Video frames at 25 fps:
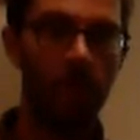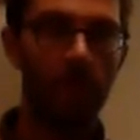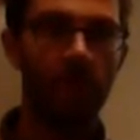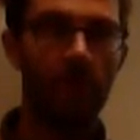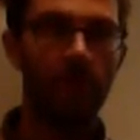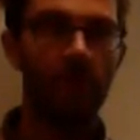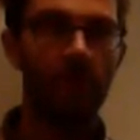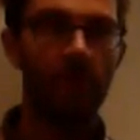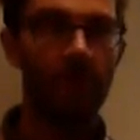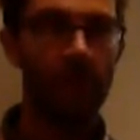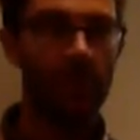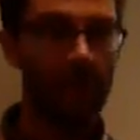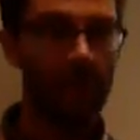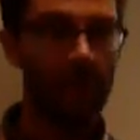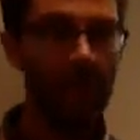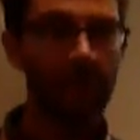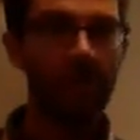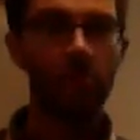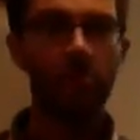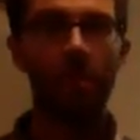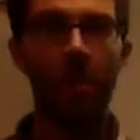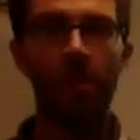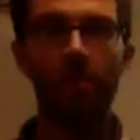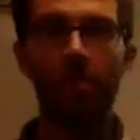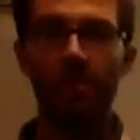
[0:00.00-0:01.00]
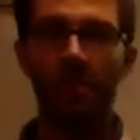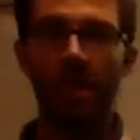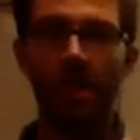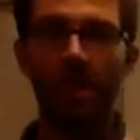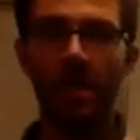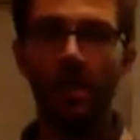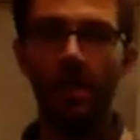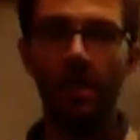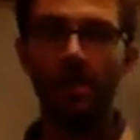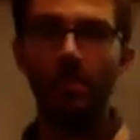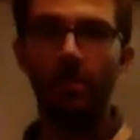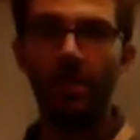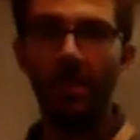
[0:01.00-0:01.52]
So these last two that I
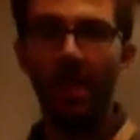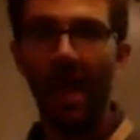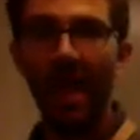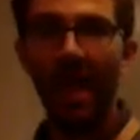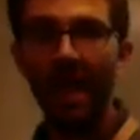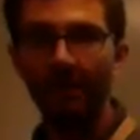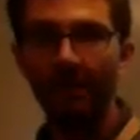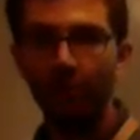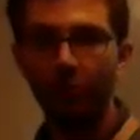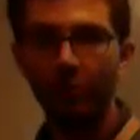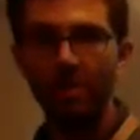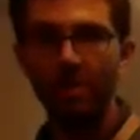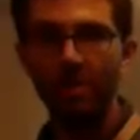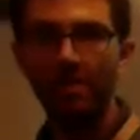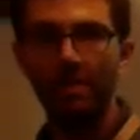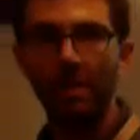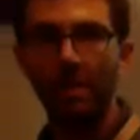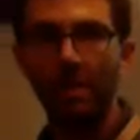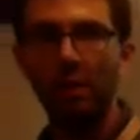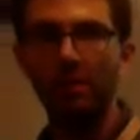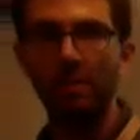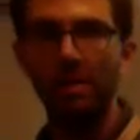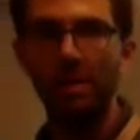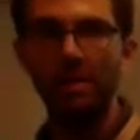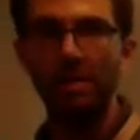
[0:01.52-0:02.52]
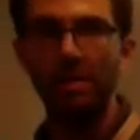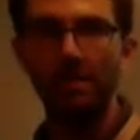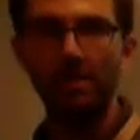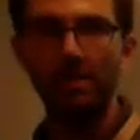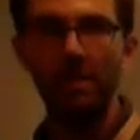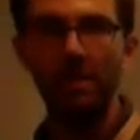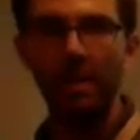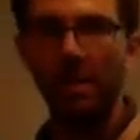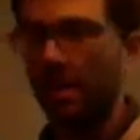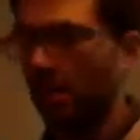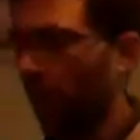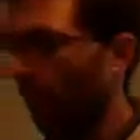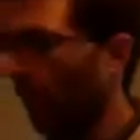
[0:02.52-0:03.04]
presented, behaviorism and humanism, I
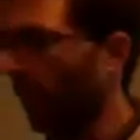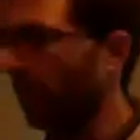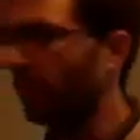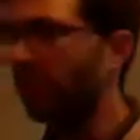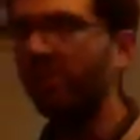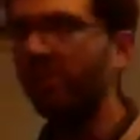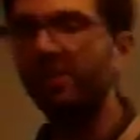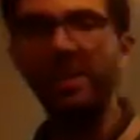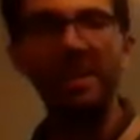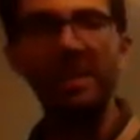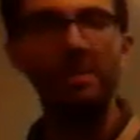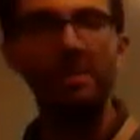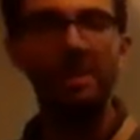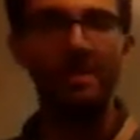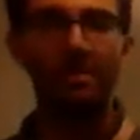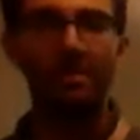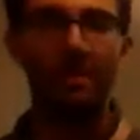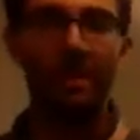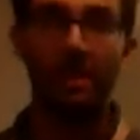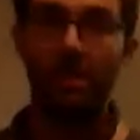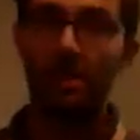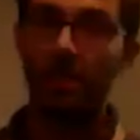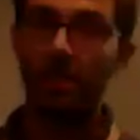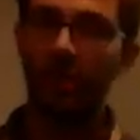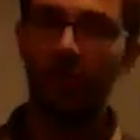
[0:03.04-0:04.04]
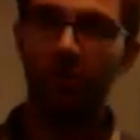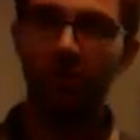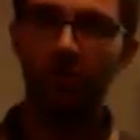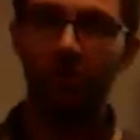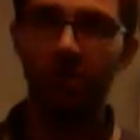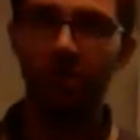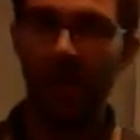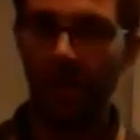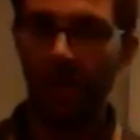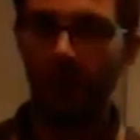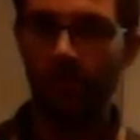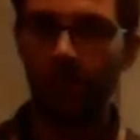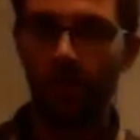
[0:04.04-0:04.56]
want you to think about some things. Another
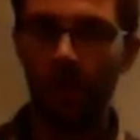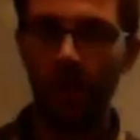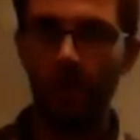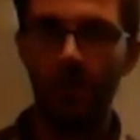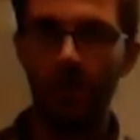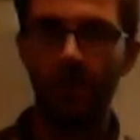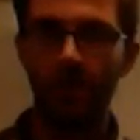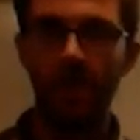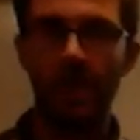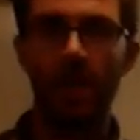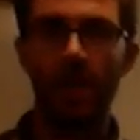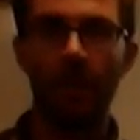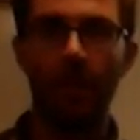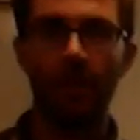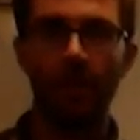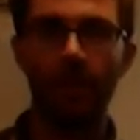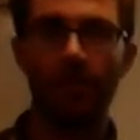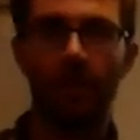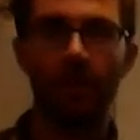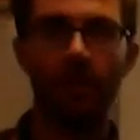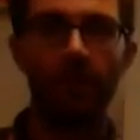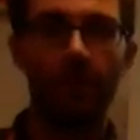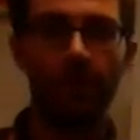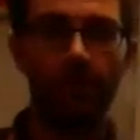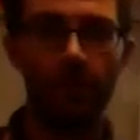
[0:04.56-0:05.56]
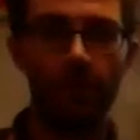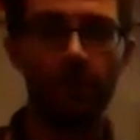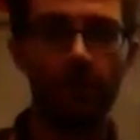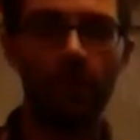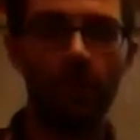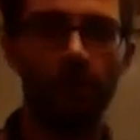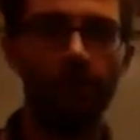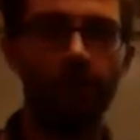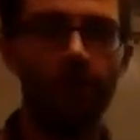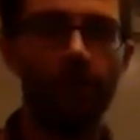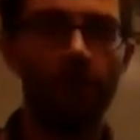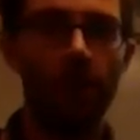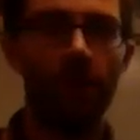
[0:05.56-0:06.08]
check for understanding. The first
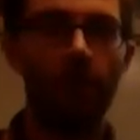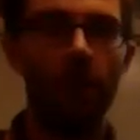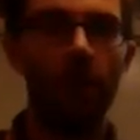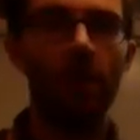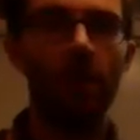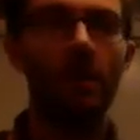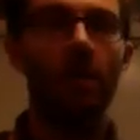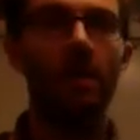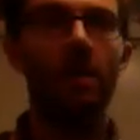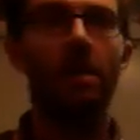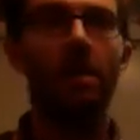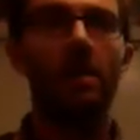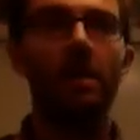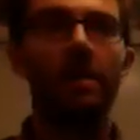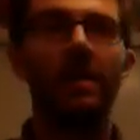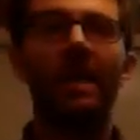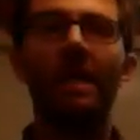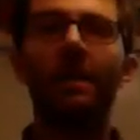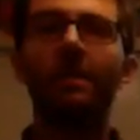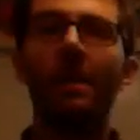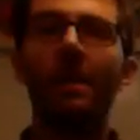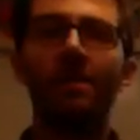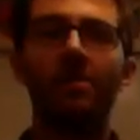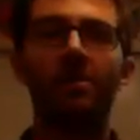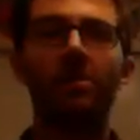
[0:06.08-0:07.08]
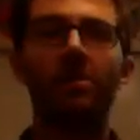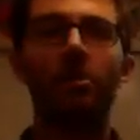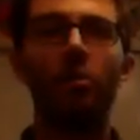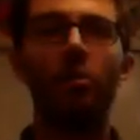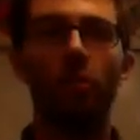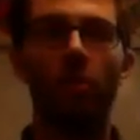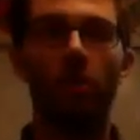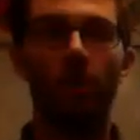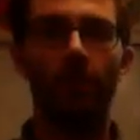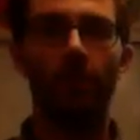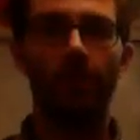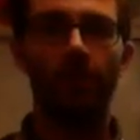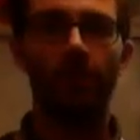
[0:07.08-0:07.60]
one, think about
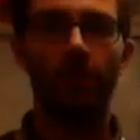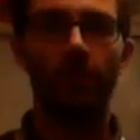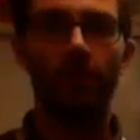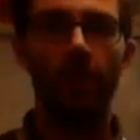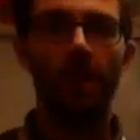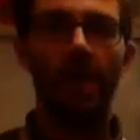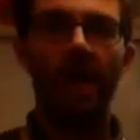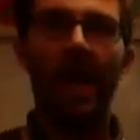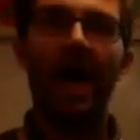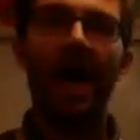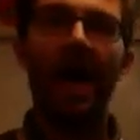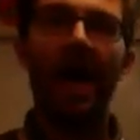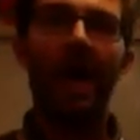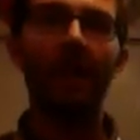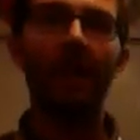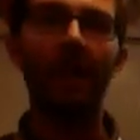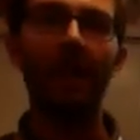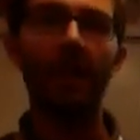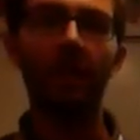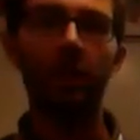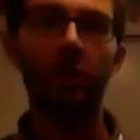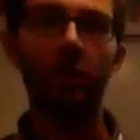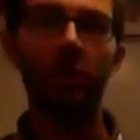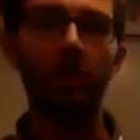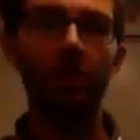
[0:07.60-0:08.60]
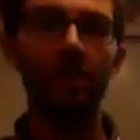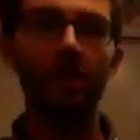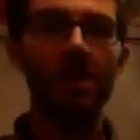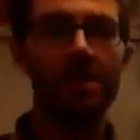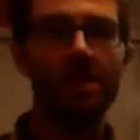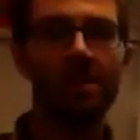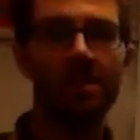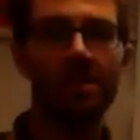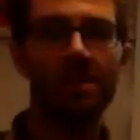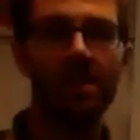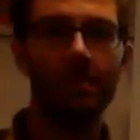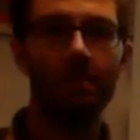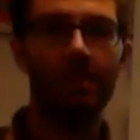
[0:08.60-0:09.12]
school. How might
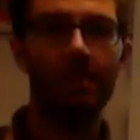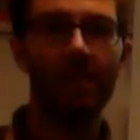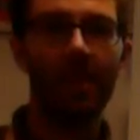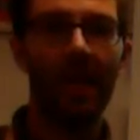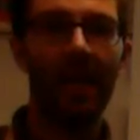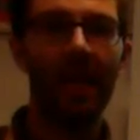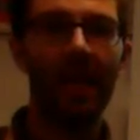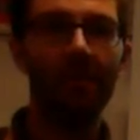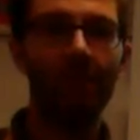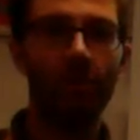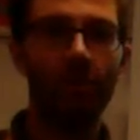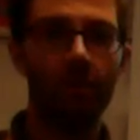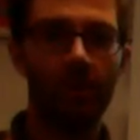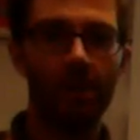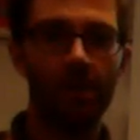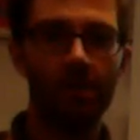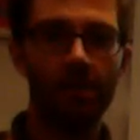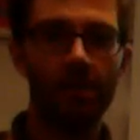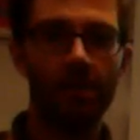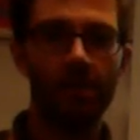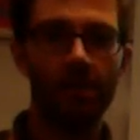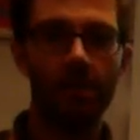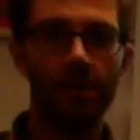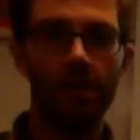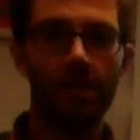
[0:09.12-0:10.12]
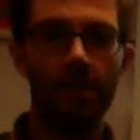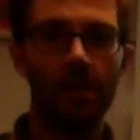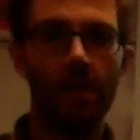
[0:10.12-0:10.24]
humanists and behaviorists